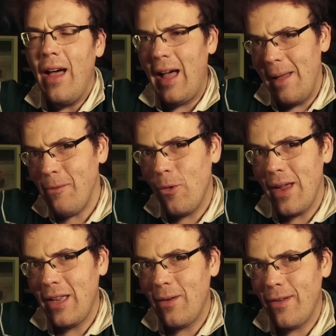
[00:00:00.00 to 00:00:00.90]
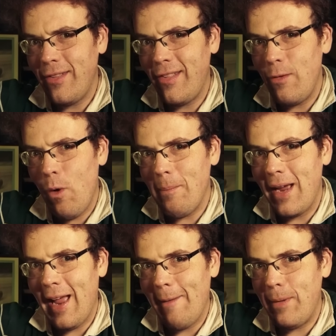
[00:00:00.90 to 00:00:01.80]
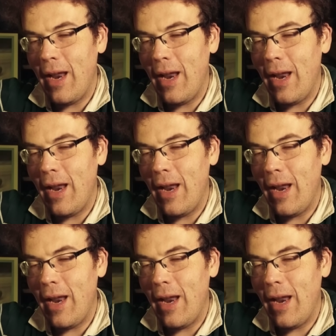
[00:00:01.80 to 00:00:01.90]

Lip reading: I'm quite curious to see what might happen.